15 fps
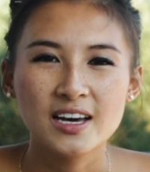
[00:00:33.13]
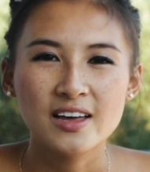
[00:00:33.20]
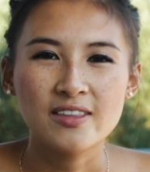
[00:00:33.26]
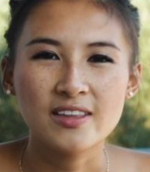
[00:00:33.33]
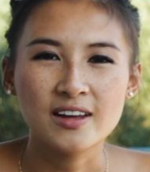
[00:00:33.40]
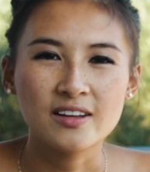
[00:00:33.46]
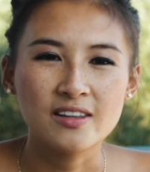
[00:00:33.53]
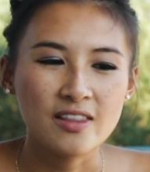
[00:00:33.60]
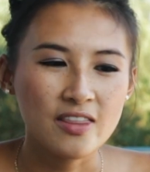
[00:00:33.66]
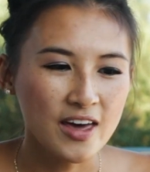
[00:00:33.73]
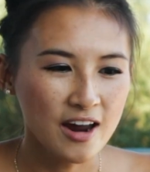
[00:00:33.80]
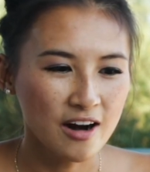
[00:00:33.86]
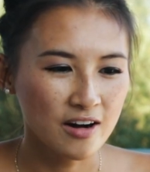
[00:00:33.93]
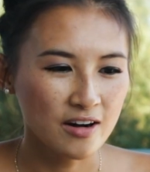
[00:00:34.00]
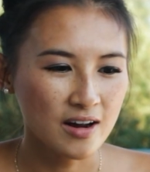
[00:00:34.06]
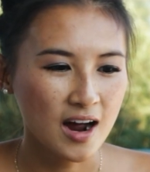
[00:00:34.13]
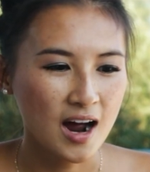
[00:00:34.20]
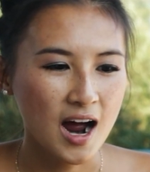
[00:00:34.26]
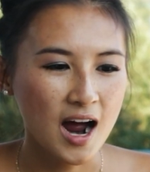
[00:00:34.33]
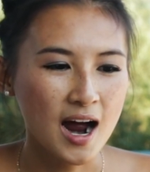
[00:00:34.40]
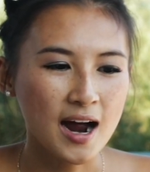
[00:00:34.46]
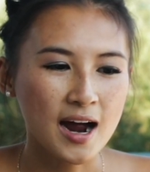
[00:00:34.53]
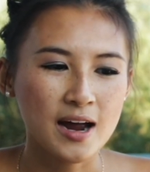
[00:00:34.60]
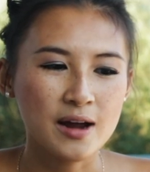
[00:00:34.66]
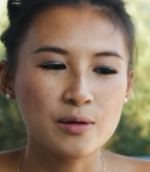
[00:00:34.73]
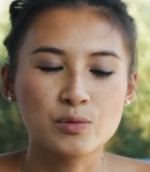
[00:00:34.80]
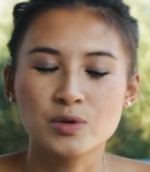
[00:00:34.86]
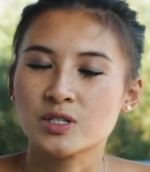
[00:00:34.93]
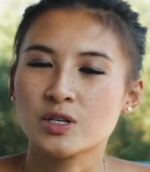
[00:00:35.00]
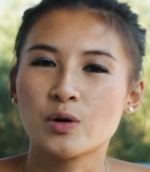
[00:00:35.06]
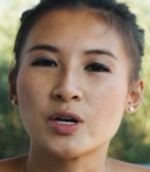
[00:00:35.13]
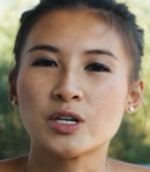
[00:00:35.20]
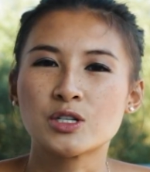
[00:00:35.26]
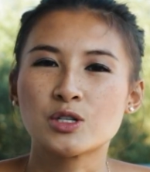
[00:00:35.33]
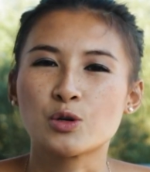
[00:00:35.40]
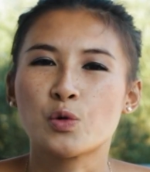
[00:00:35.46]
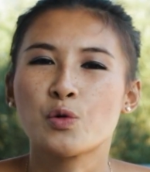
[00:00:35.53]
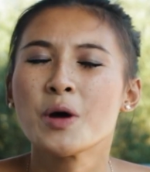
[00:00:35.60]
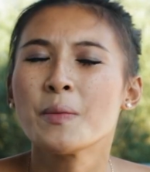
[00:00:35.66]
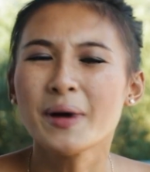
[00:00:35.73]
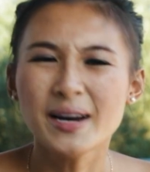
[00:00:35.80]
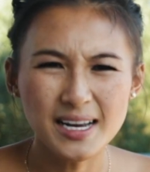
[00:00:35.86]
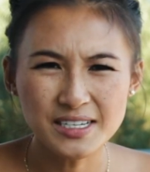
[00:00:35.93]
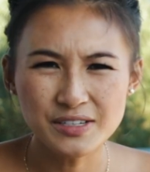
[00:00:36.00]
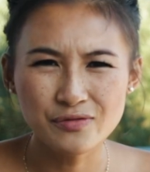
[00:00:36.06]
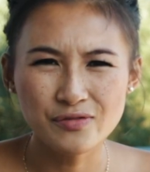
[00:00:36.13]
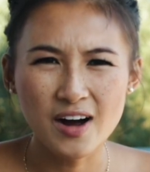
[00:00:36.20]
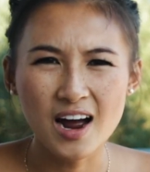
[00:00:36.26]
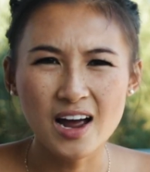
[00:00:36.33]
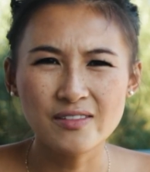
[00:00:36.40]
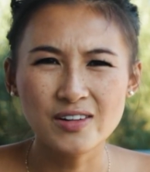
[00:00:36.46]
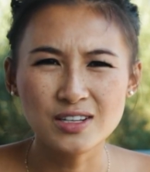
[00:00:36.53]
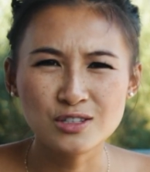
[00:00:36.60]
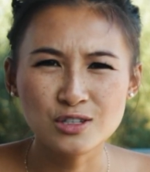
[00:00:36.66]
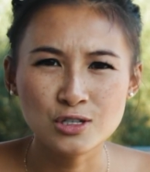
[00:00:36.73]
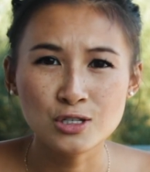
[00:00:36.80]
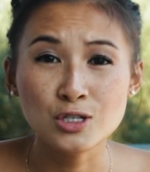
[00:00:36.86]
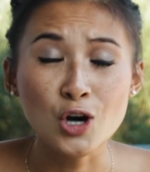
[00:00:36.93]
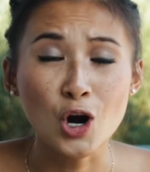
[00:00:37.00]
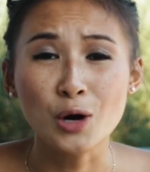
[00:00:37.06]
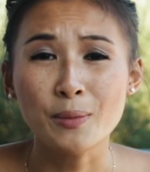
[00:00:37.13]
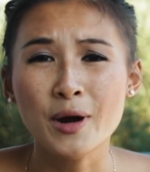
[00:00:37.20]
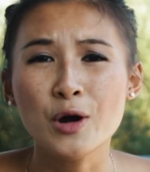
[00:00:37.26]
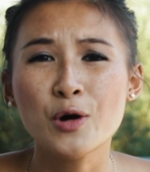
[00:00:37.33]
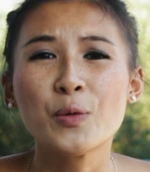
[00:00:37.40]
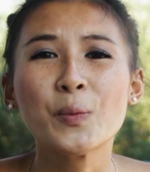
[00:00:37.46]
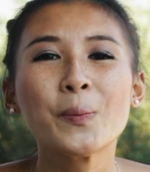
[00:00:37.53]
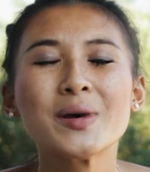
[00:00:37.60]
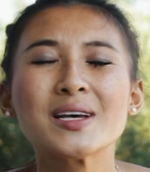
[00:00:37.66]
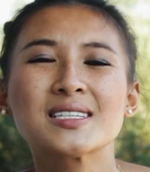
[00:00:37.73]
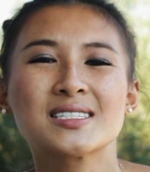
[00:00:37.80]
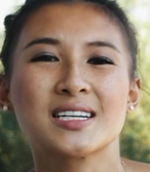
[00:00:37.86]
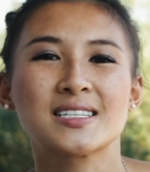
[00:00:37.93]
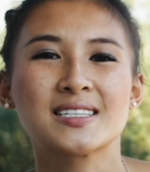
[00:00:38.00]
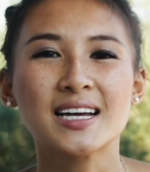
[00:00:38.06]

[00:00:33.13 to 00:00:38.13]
And then there, I was going to quit my 9-to-5 and start my own business.